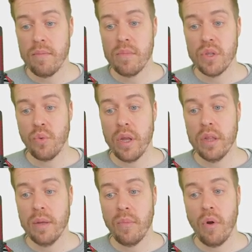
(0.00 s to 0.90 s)
between
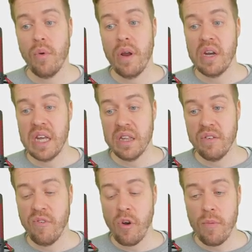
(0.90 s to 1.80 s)
the pronoun and the
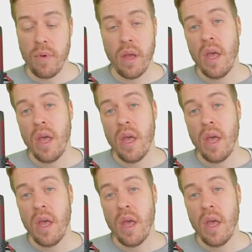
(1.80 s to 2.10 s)
verb,